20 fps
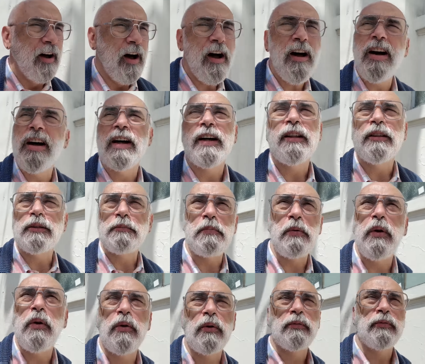Ah,
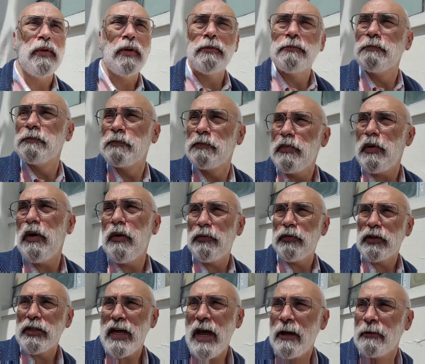beautiful,
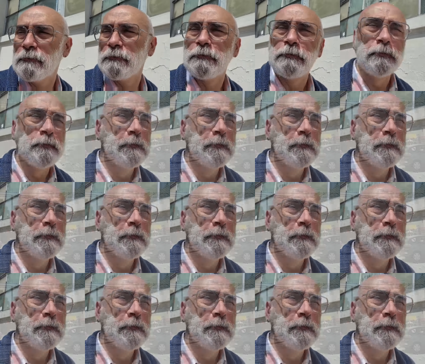beautiful day.